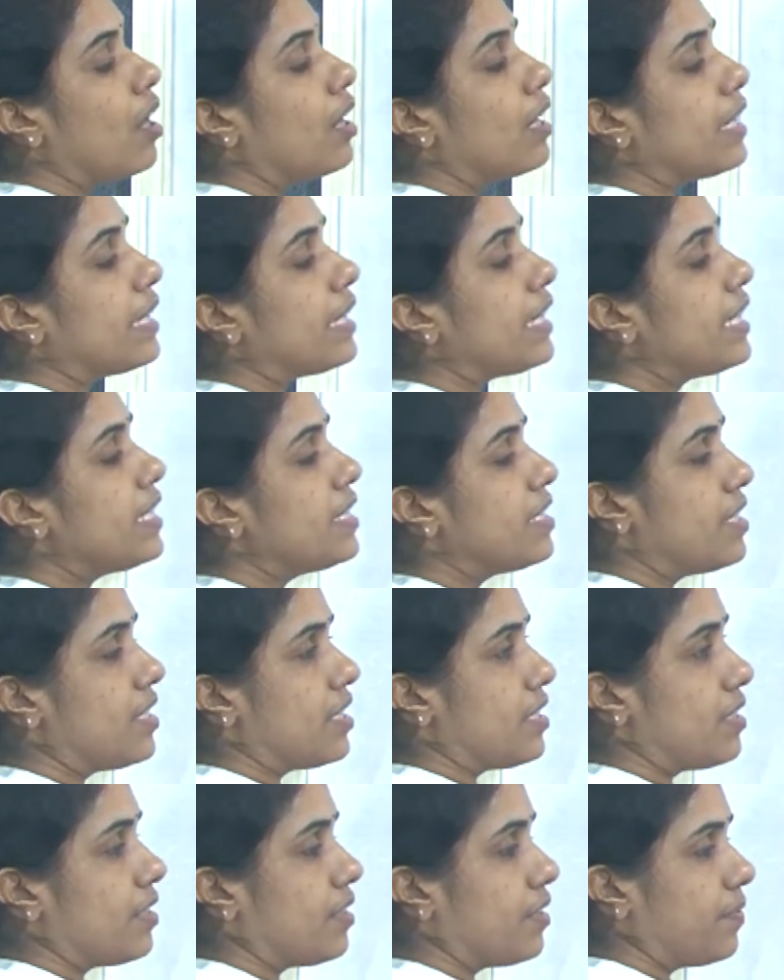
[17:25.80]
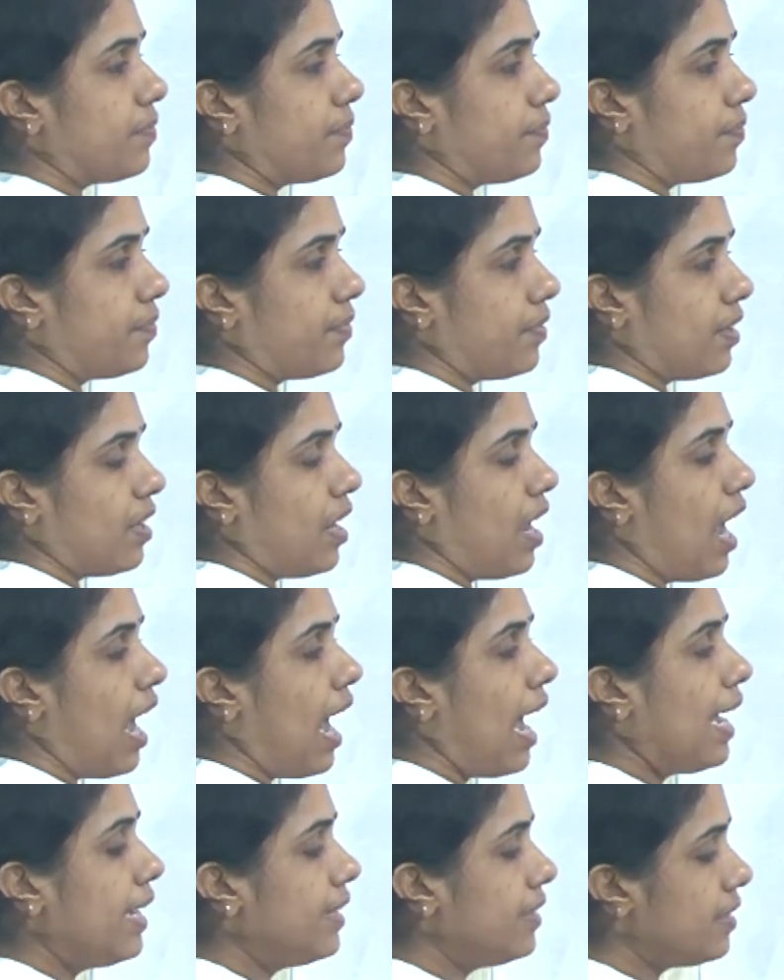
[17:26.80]
it
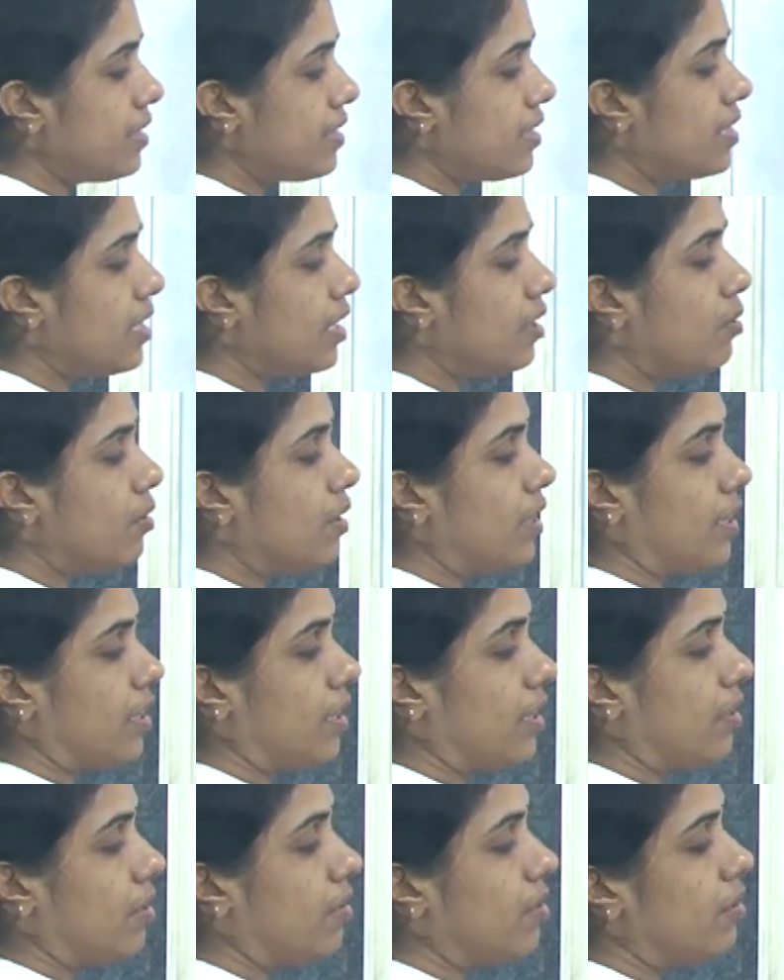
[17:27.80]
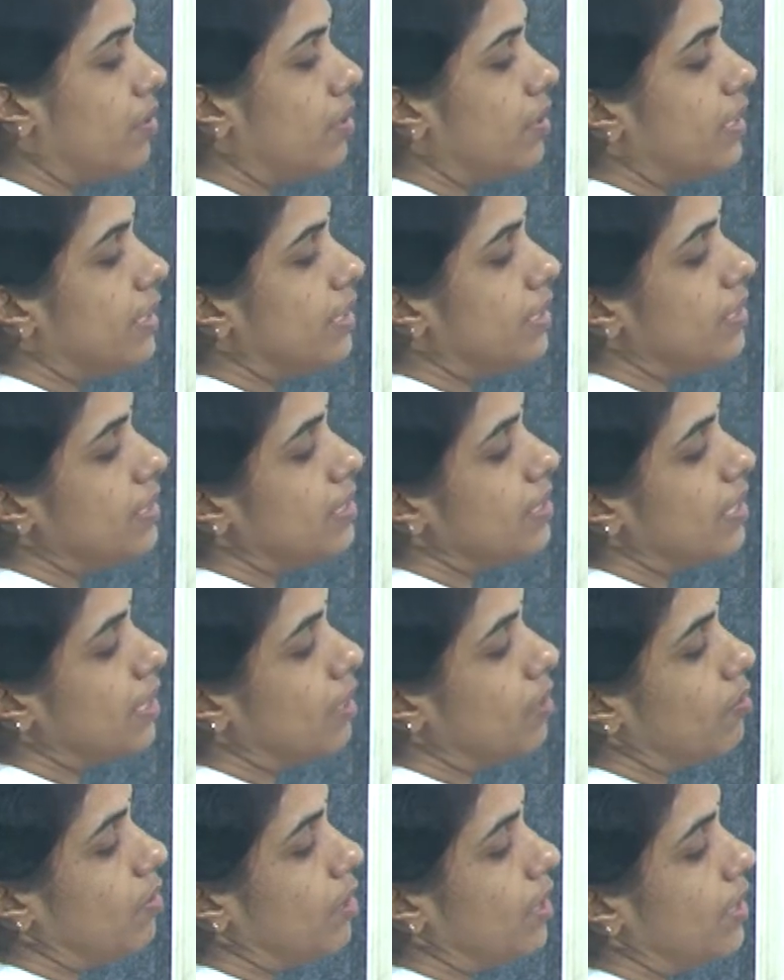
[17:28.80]
and singular or it is
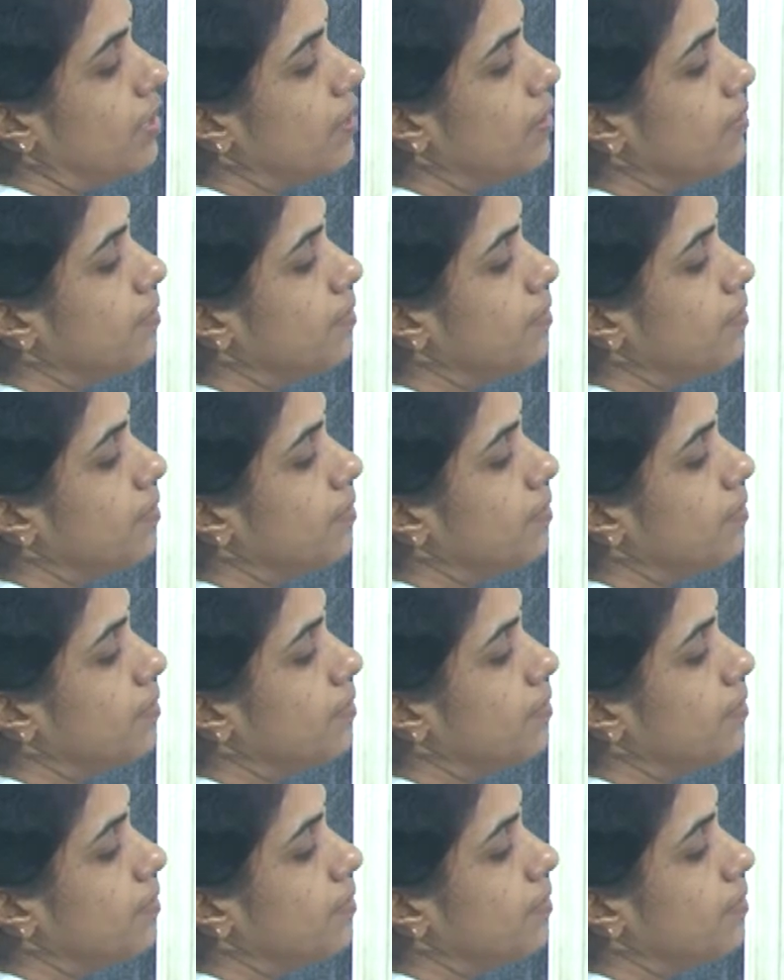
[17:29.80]
singular,